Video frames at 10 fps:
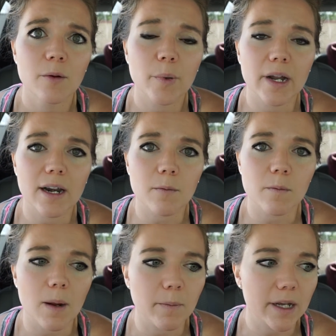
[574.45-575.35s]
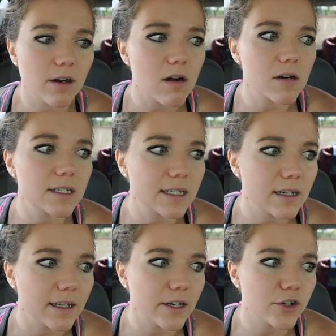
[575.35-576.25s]
but I'm like
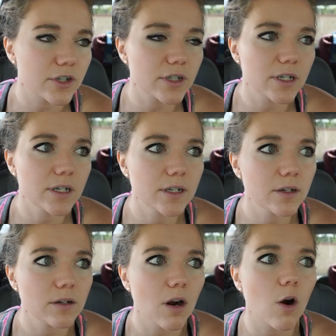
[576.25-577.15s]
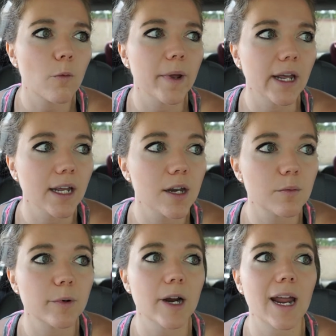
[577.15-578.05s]
constantly just hoping
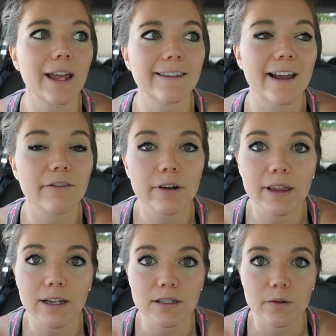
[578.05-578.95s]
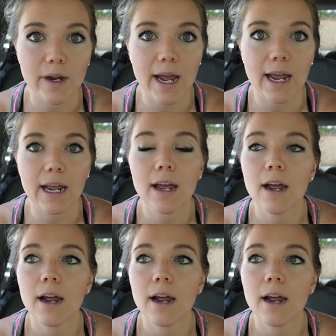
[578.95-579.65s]
and praying that everything is okay.